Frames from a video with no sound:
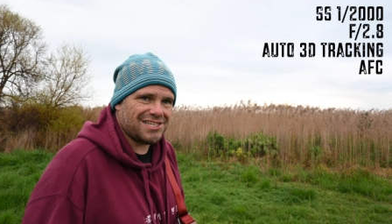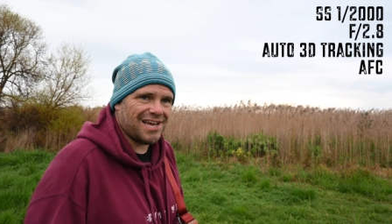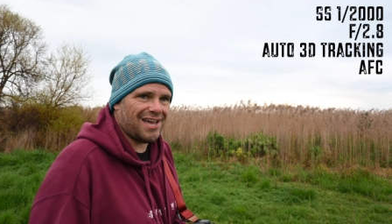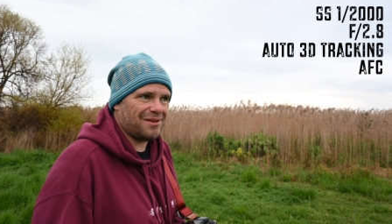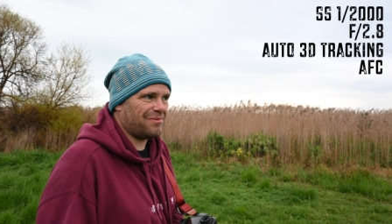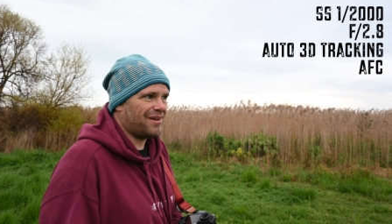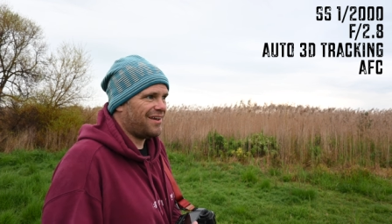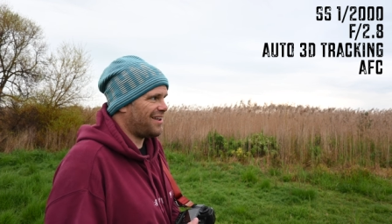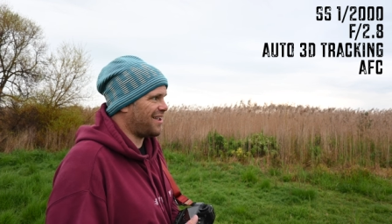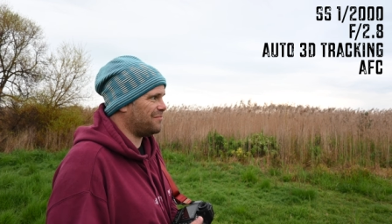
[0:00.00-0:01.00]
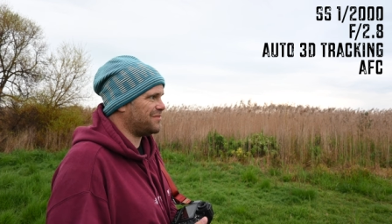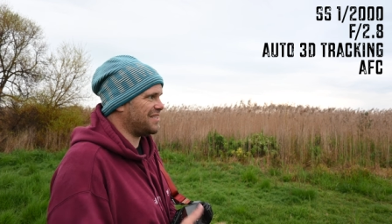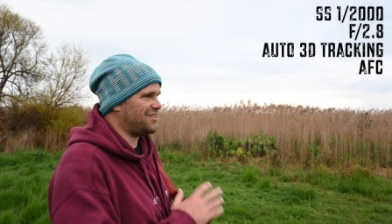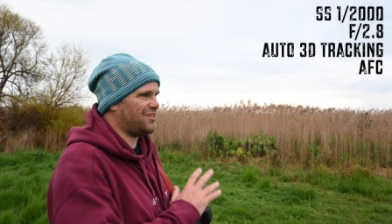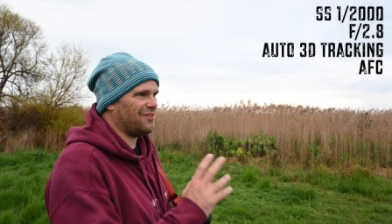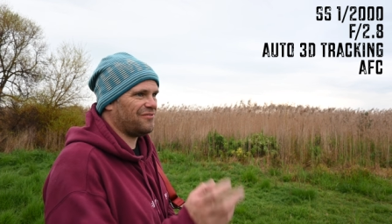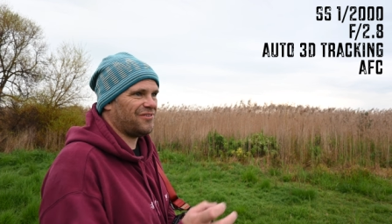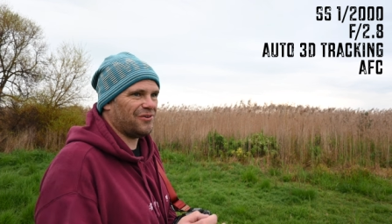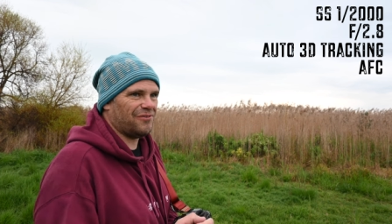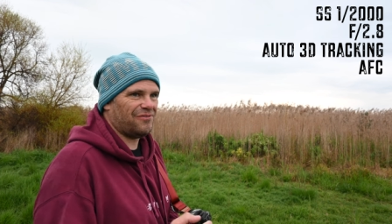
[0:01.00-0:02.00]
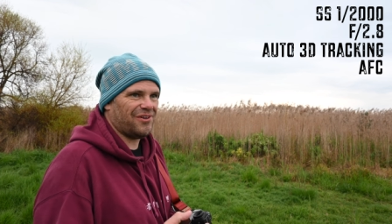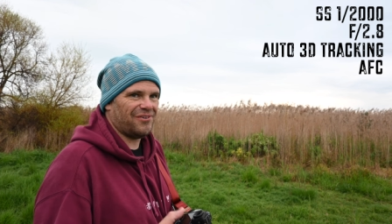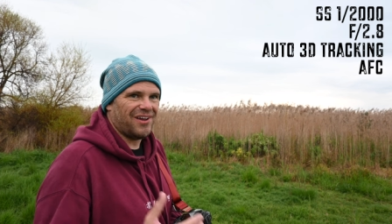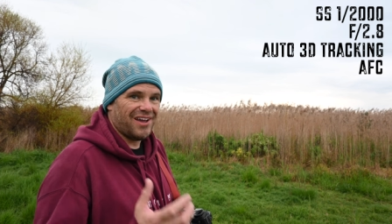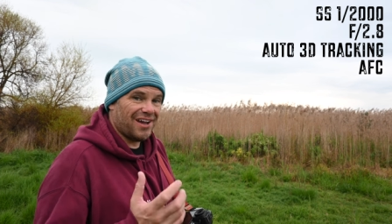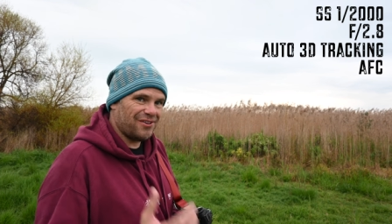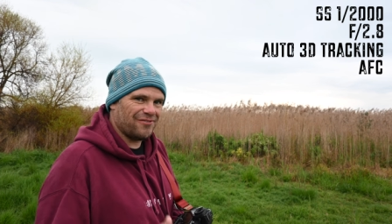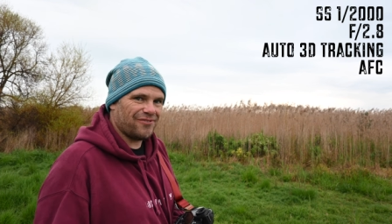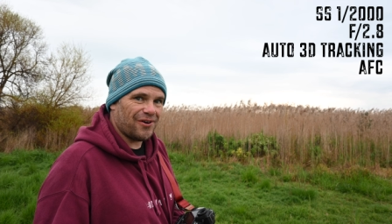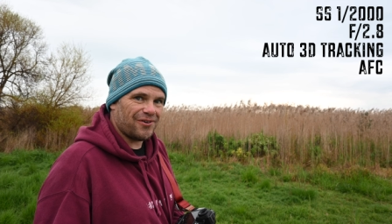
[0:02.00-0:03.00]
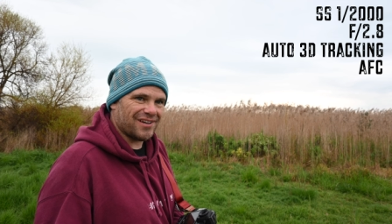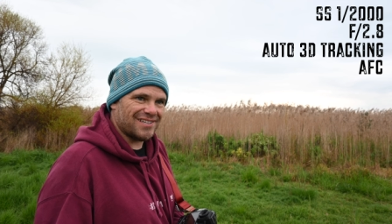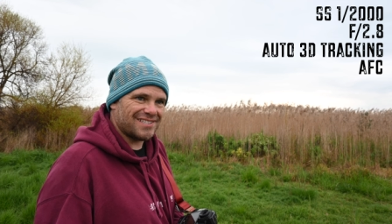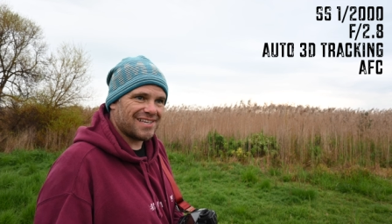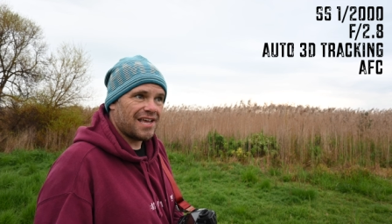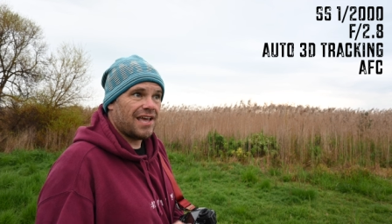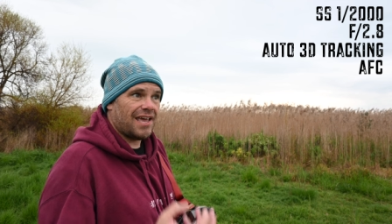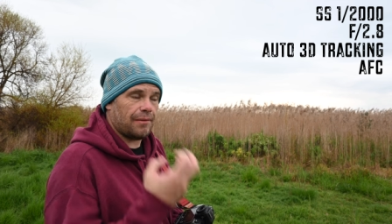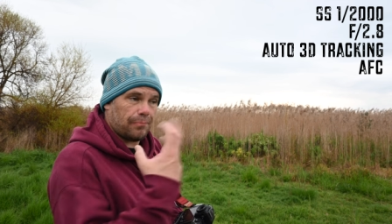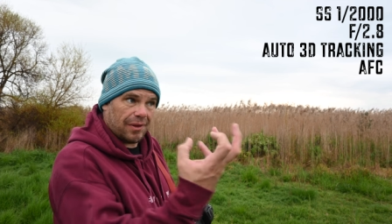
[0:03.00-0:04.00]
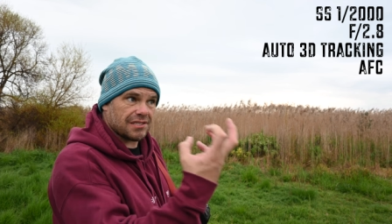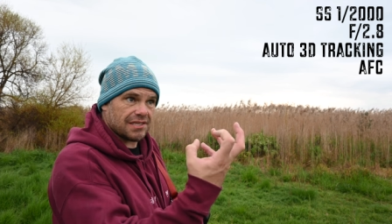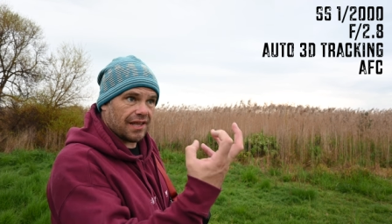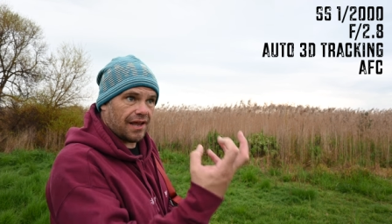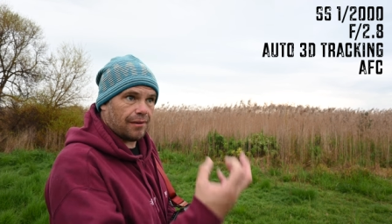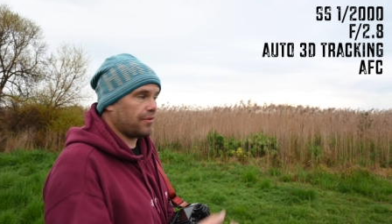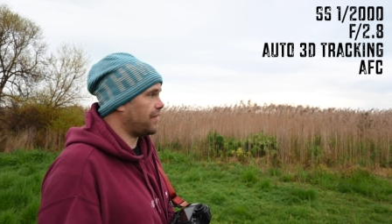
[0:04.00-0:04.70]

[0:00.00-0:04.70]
shape comes into your field of view and you focus, it picks that up.